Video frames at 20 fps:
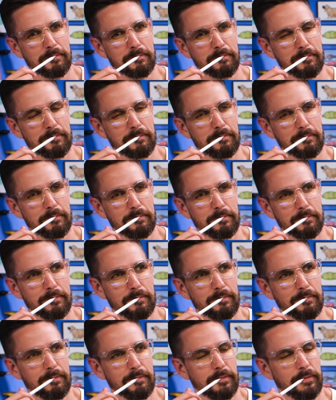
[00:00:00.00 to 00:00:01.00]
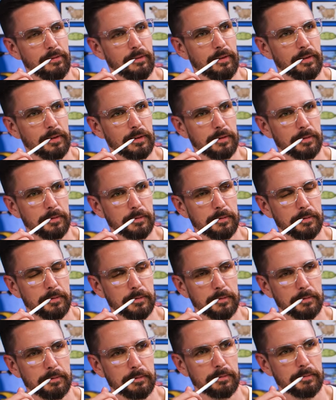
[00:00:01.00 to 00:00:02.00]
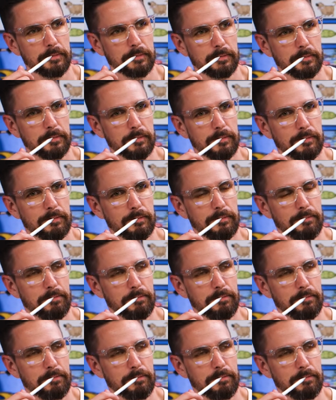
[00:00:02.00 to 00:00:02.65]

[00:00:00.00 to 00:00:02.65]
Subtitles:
No words are spoken by the person on screen.